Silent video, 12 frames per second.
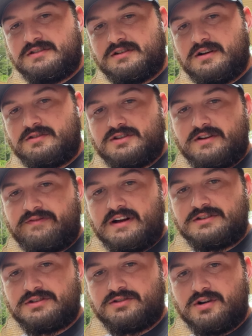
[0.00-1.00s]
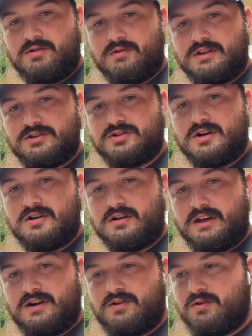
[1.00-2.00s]
of other stuff I should throw in the
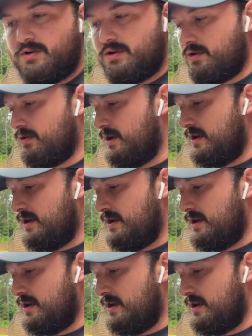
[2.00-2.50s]
truck, or